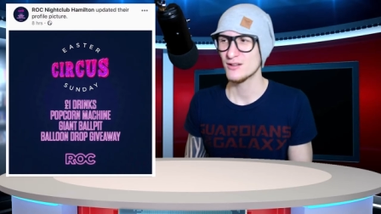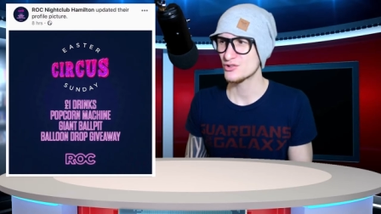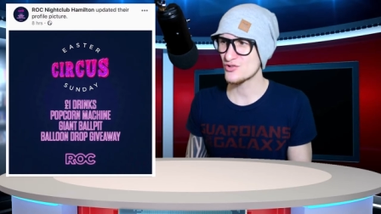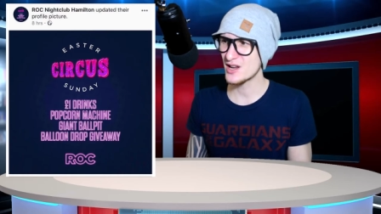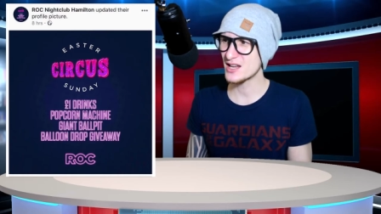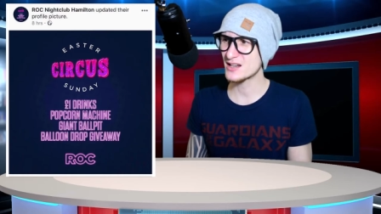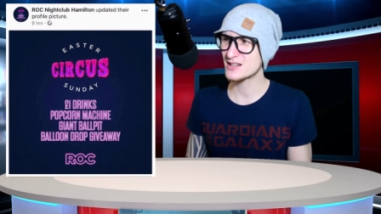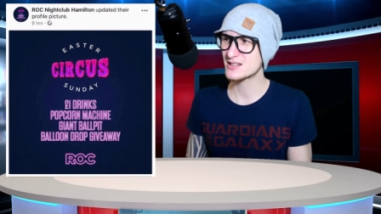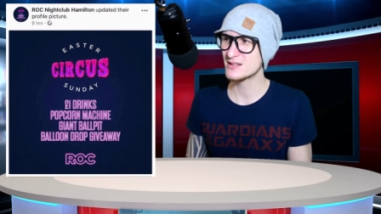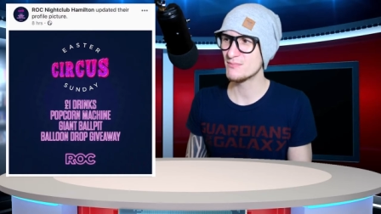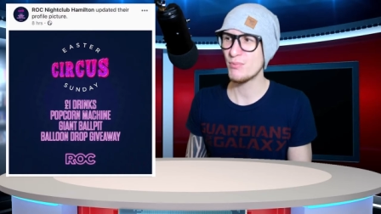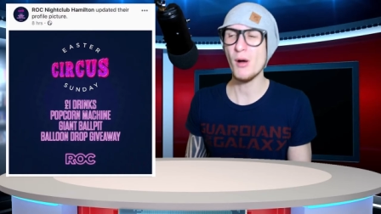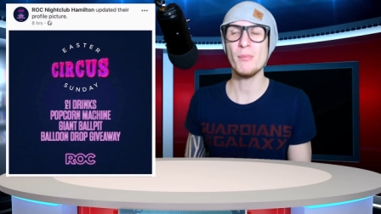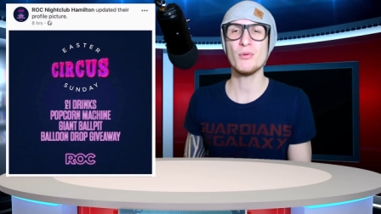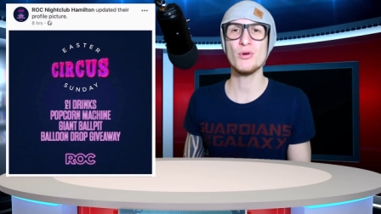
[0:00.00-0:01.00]
Drinks,
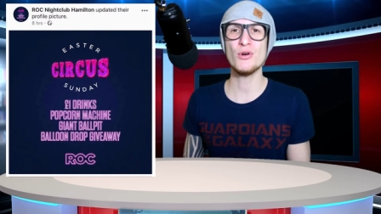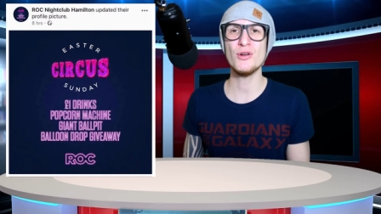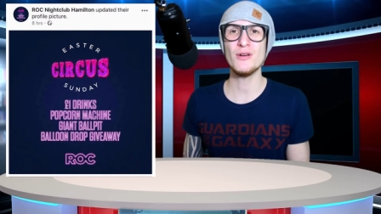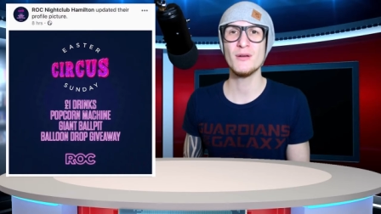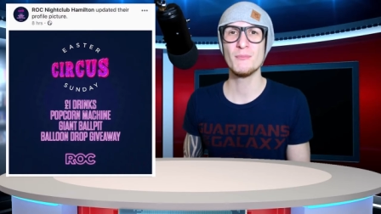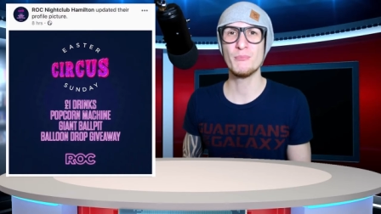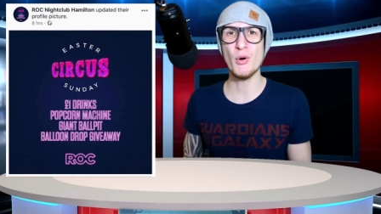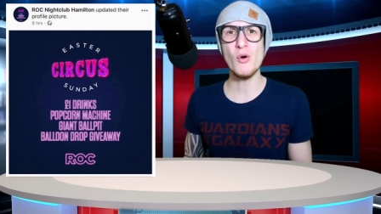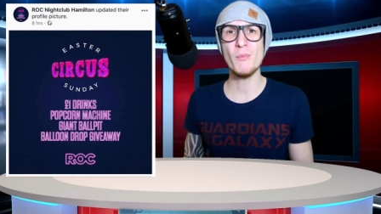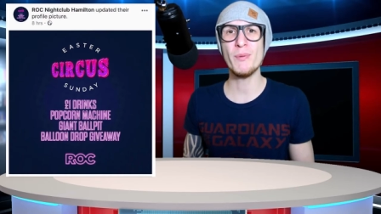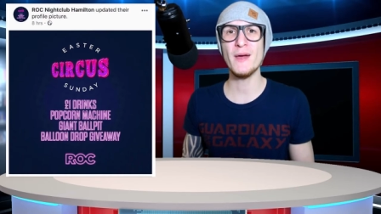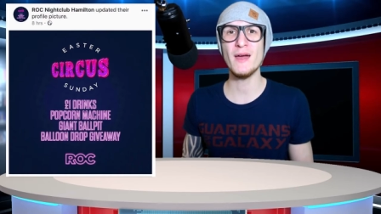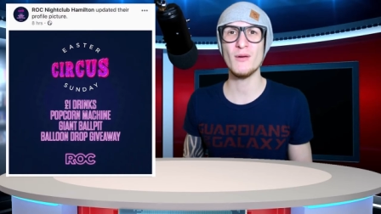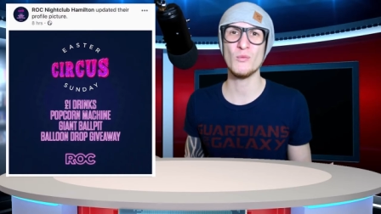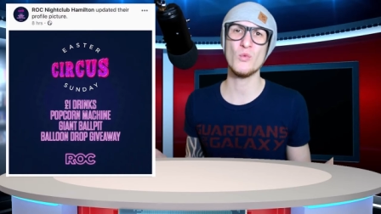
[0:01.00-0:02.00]
popcorn, ball
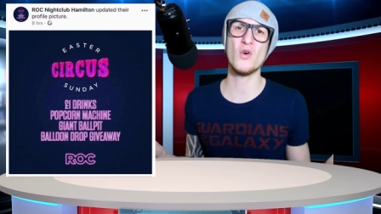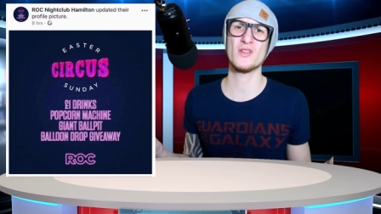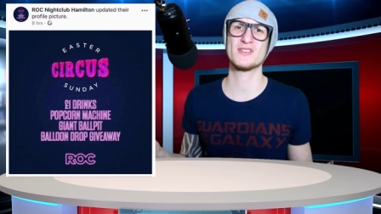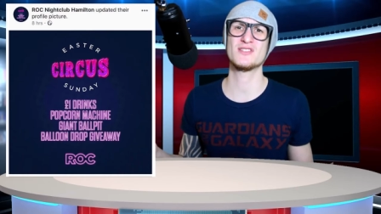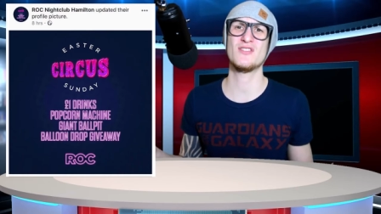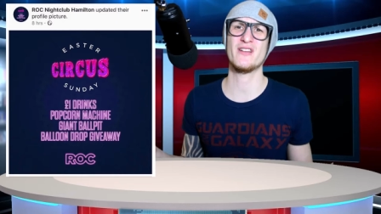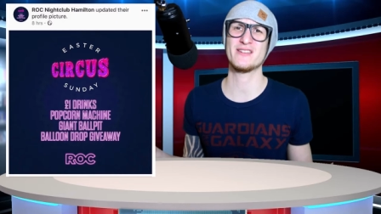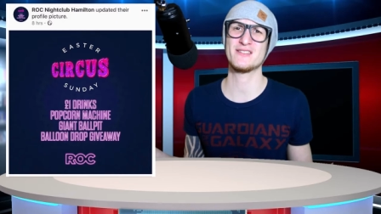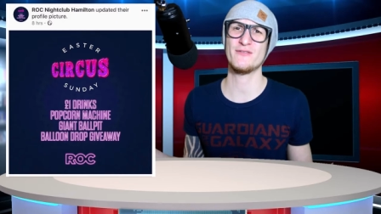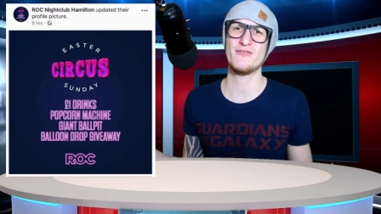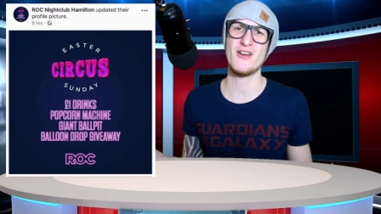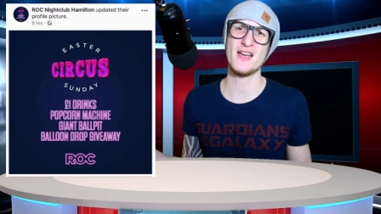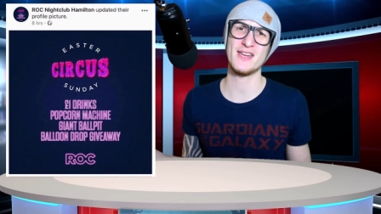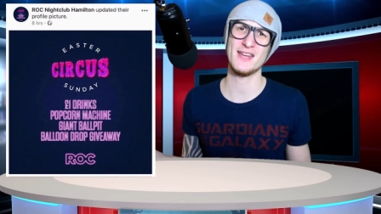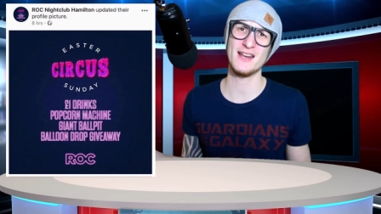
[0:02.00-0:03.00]
pit, what's not to
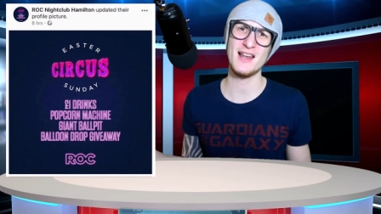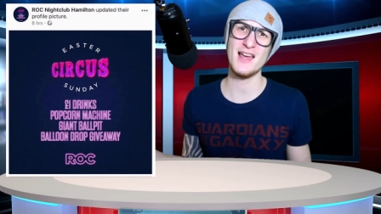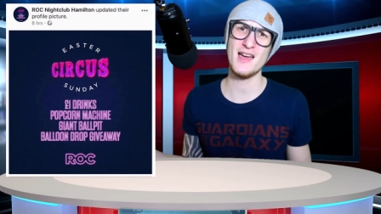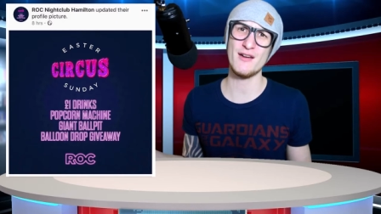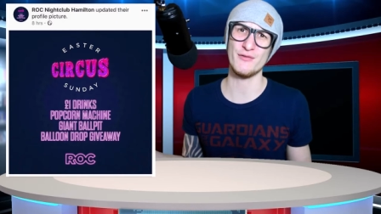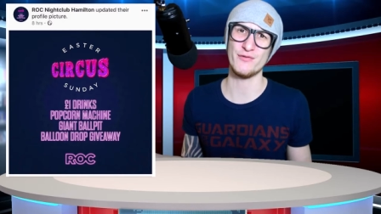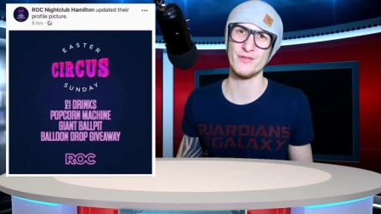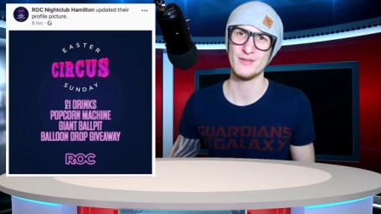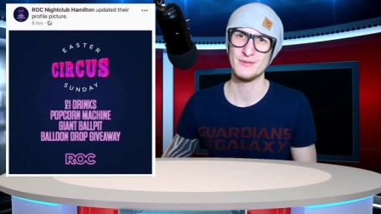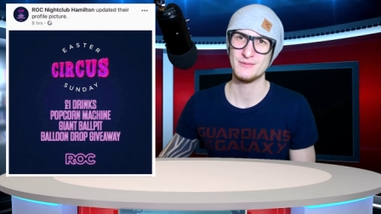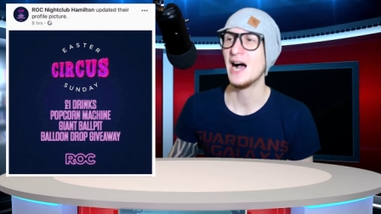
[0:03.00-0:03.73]
love?